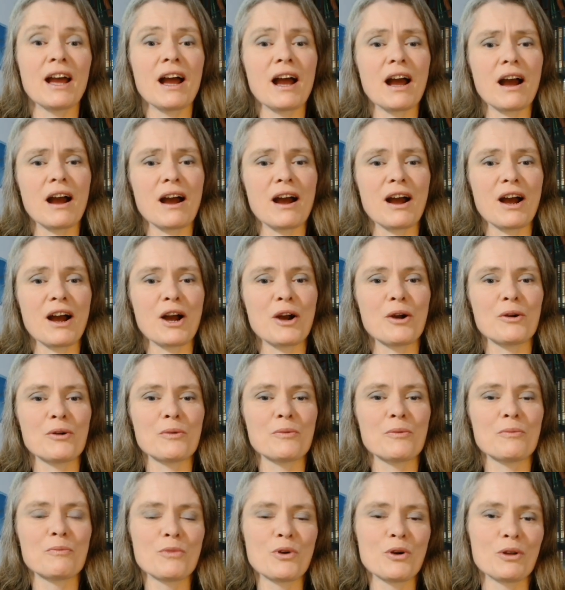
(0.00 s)
are
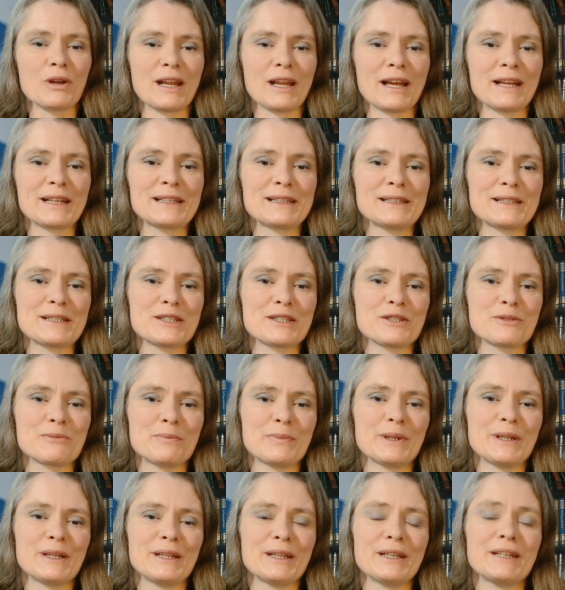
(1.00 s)
more likely to
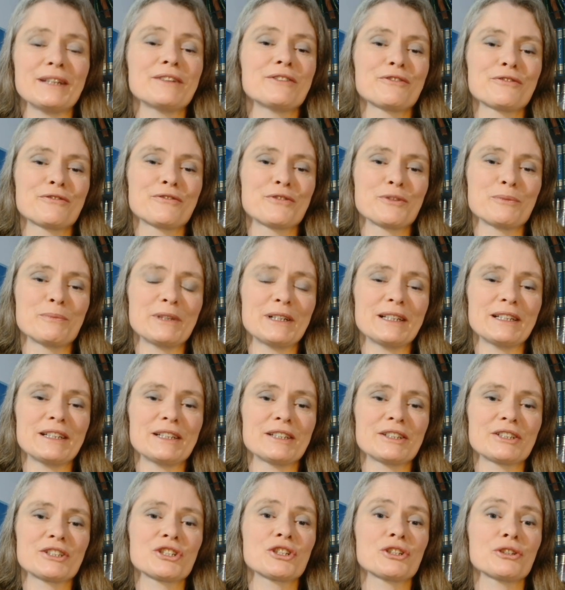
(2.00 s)
be familiar
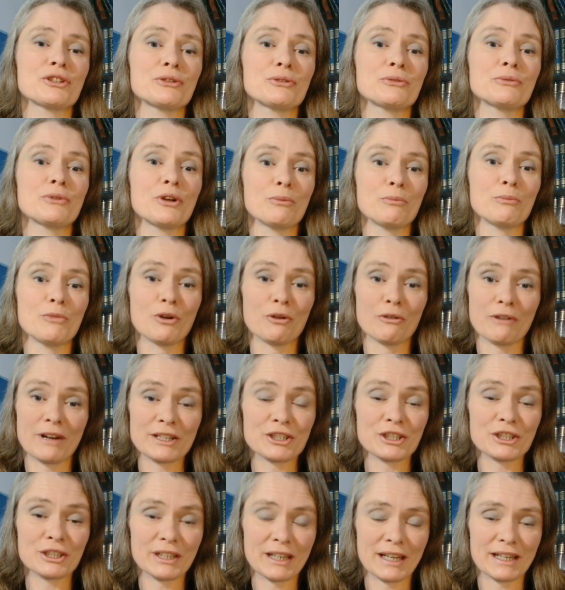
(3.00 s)
to a more
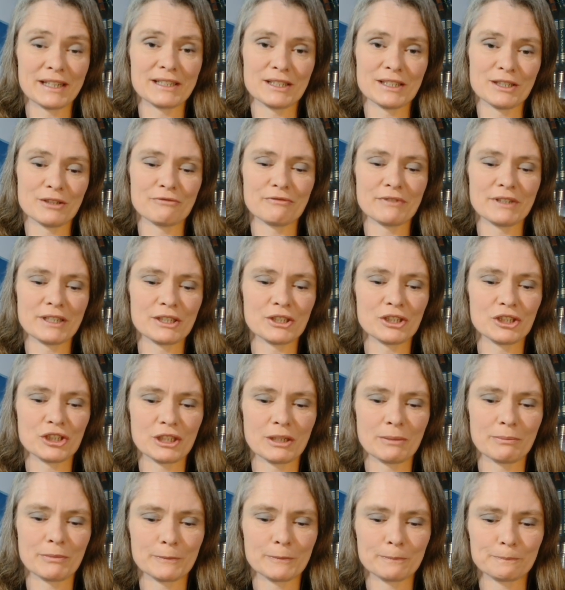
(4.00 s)
educated readership.